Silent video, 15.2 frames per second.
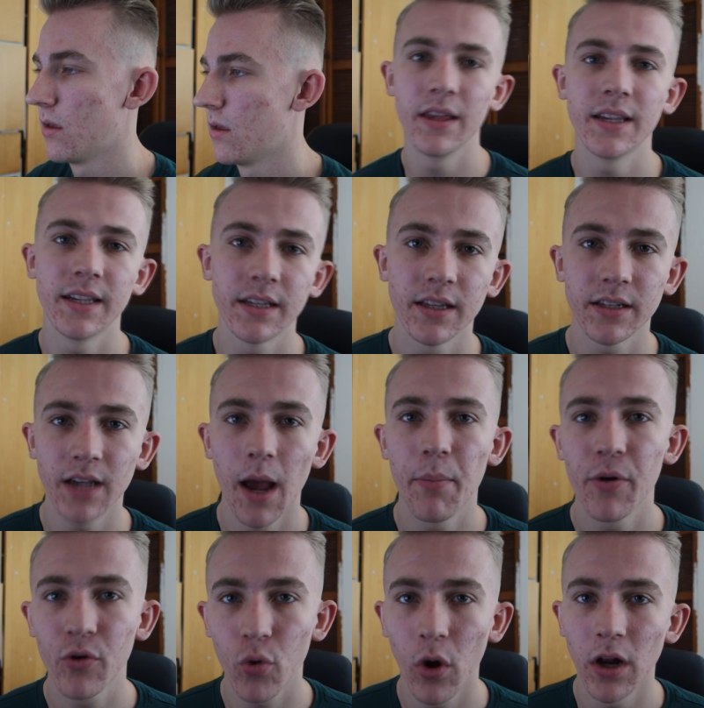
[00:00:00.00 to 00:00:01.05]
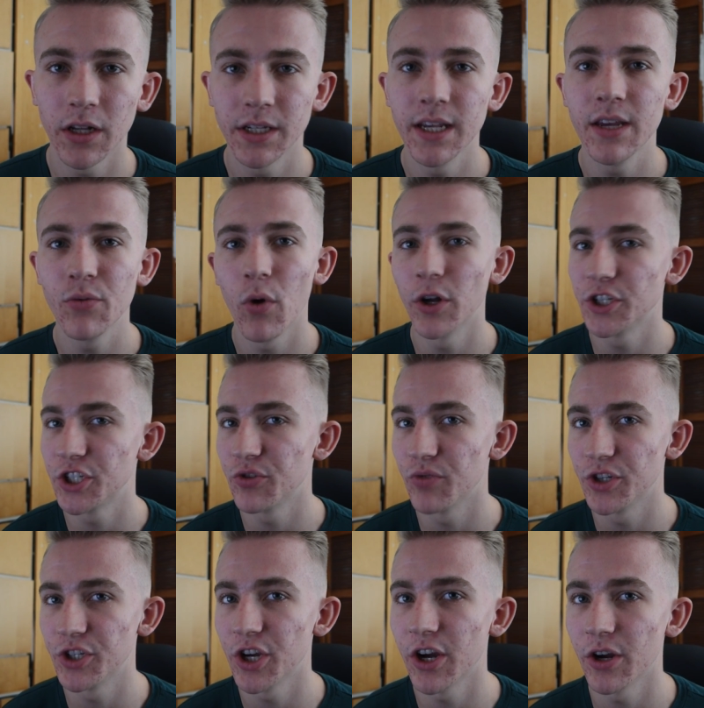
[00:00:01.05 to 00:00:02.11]
This is the type of quality he wants to
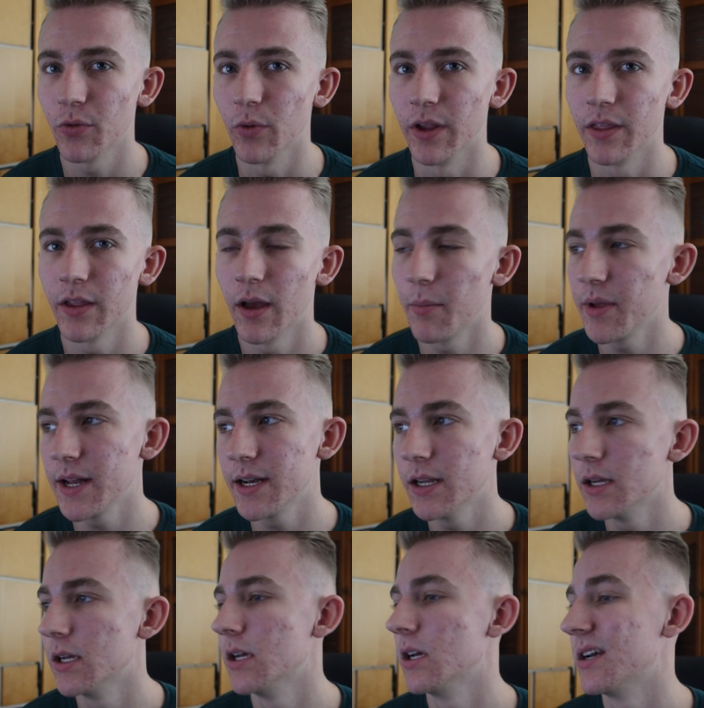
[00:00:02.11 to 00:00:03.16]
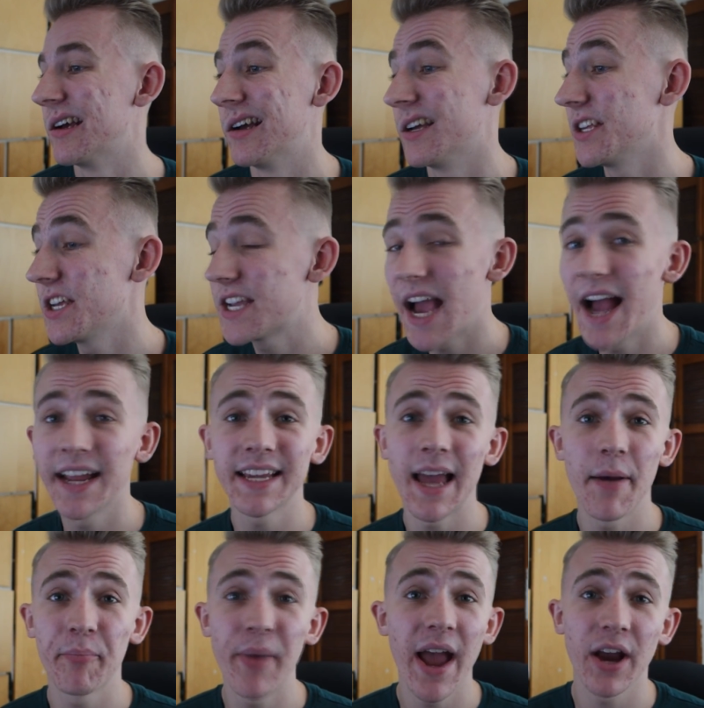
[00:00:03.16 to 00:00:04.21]
return with. I mean, you can't
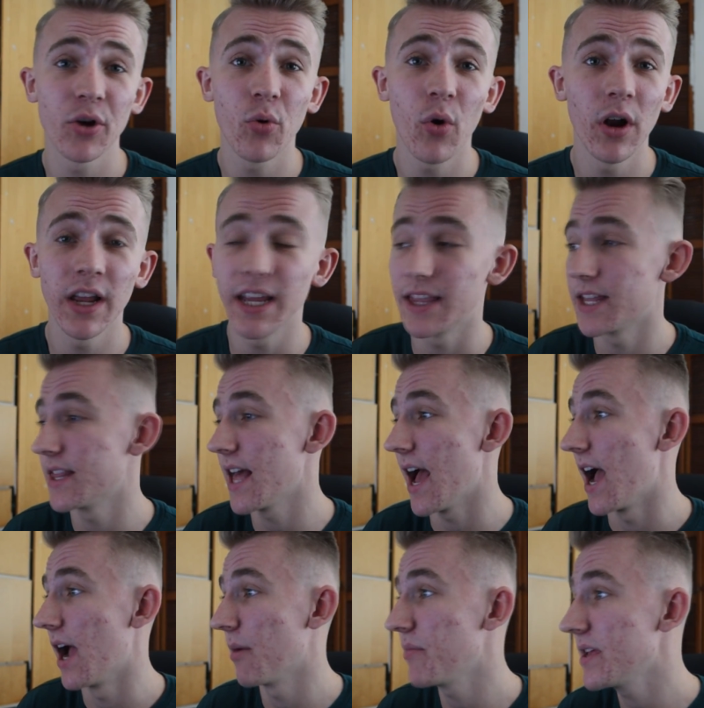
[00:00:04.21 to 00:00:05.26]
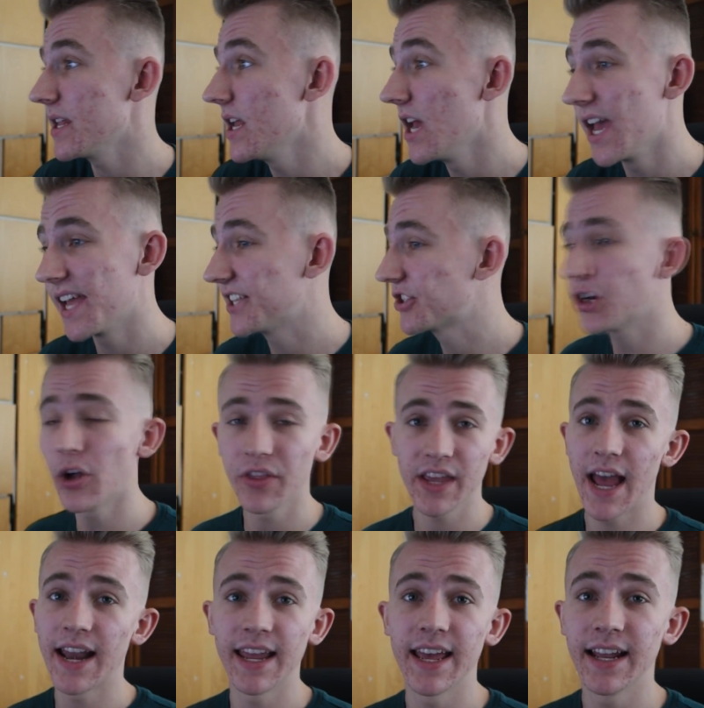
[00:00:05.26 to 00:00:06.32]
get better quality than that. I mean, he's got
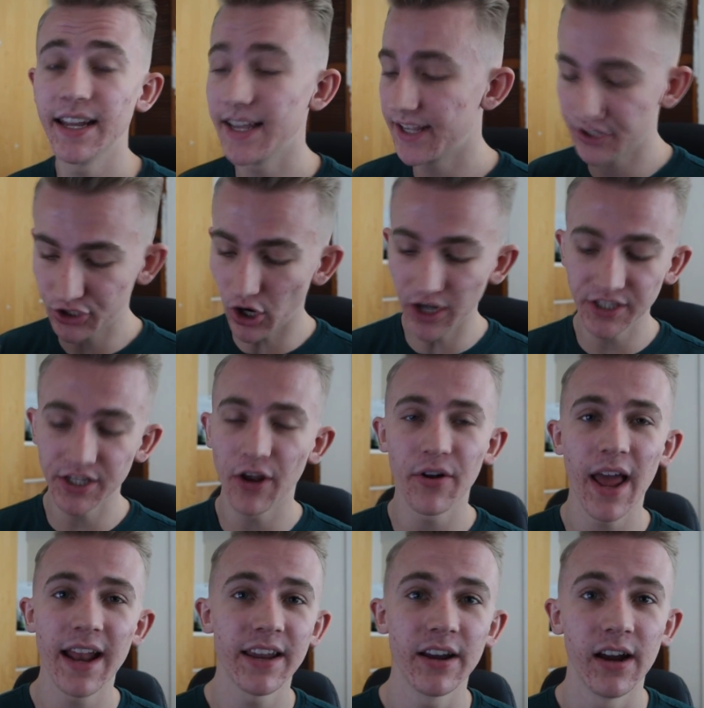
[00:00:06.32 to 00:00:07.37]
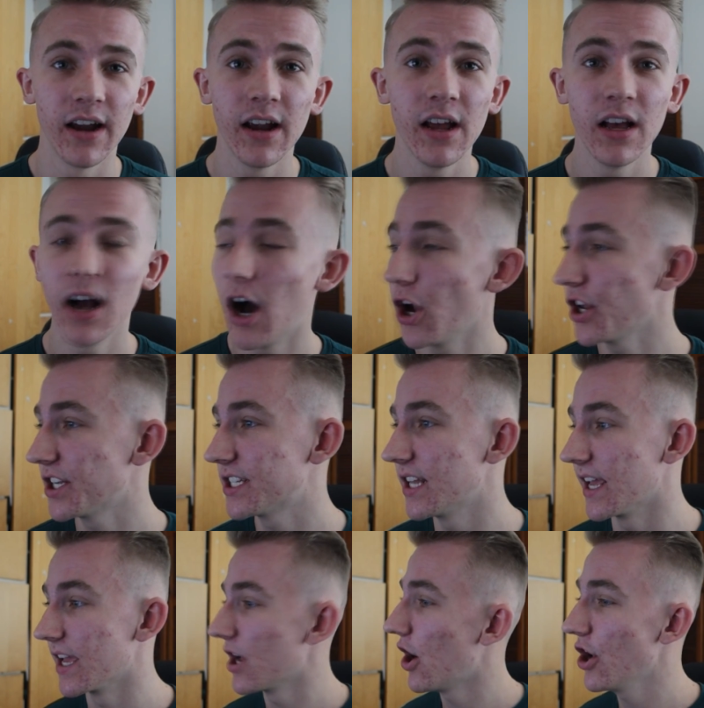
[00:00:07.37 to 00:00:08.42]
the editing, he's got his own editor.
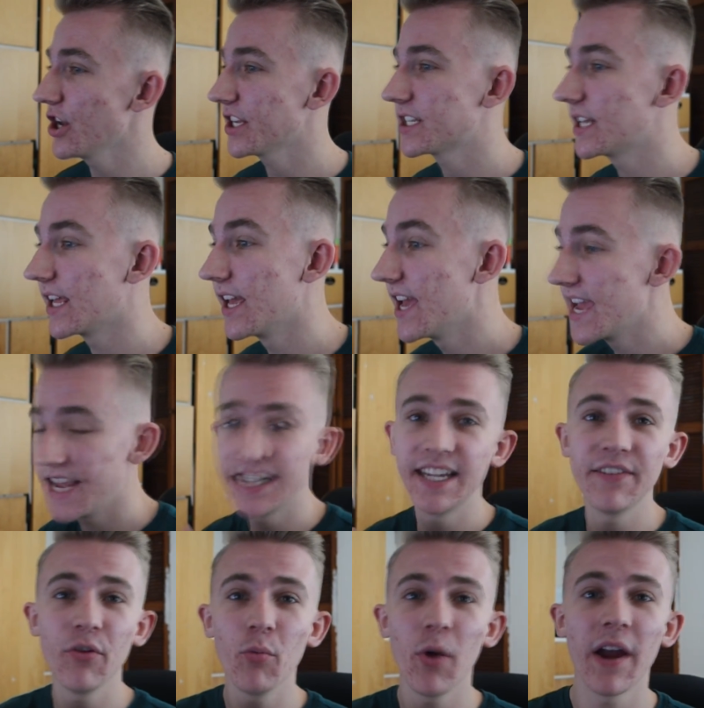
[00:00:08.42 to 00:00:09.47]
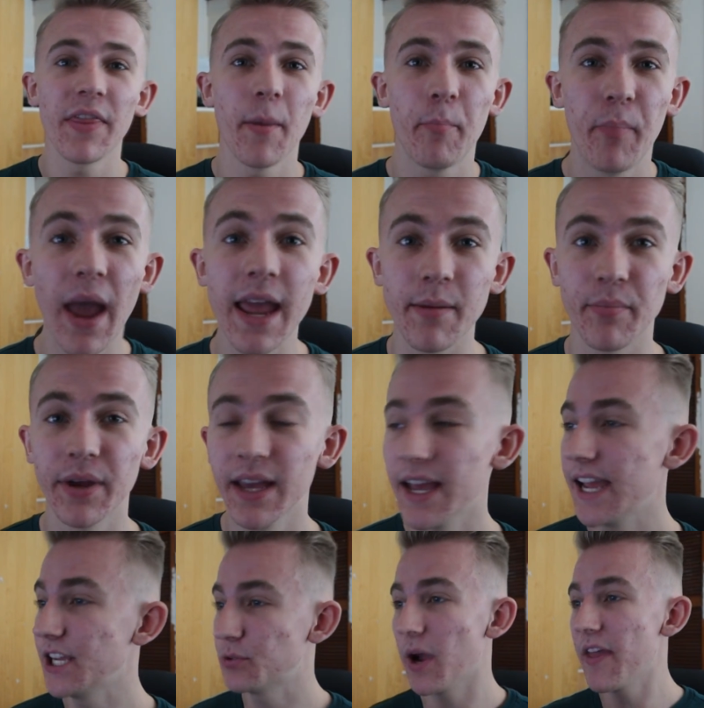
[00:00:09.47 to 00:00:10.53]
Honestly, honestly, he's even wearing the Bape.
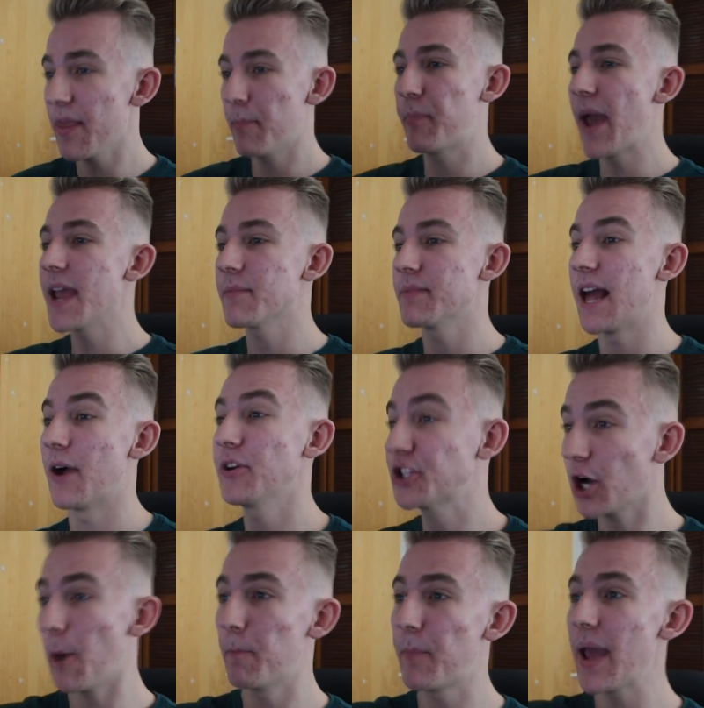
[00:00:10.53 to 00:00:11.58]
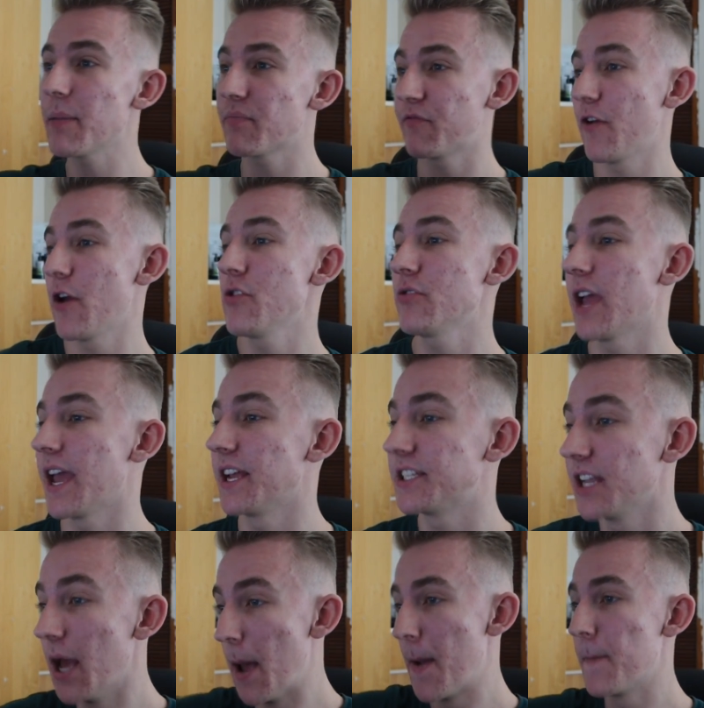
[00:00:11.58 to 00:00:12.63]
He's wearing the Bape now. He's got a Bape phone
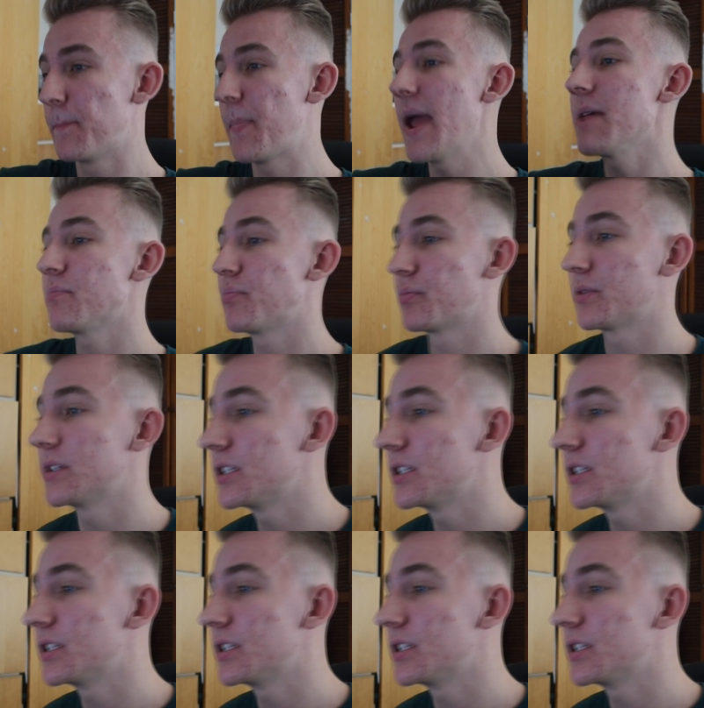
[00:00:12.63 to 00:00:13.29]
case. Bape.